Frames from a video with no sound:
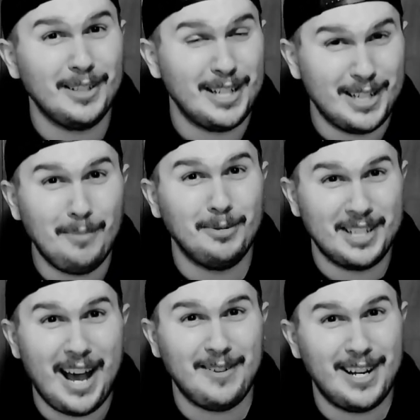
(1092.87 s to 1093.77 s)
double
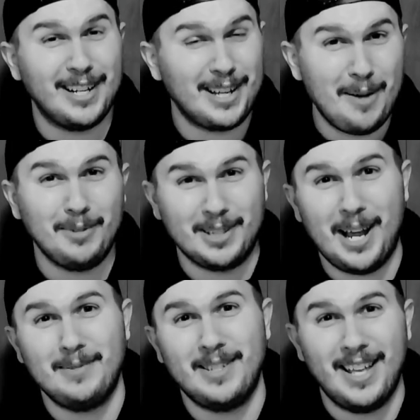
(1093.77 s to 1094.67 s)
down on it a couple
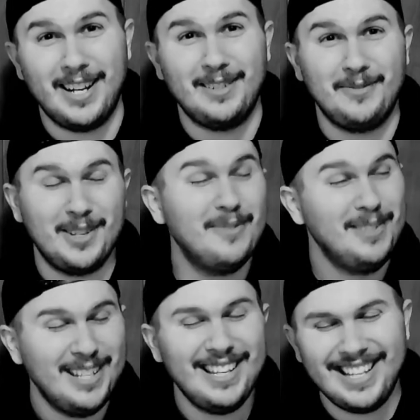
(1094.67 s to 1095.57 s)
times in that interview.
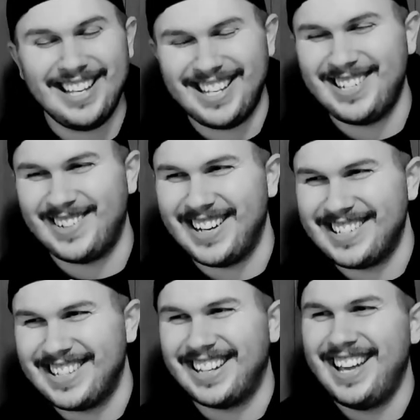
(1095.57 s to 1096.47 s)
That's
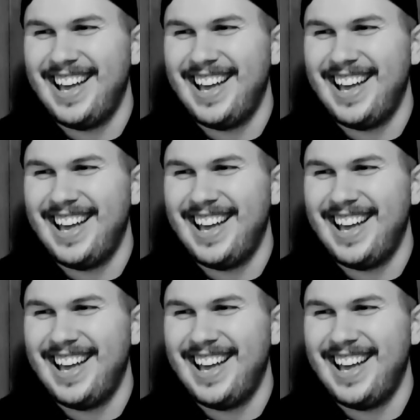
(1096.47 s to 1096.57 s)
interesting.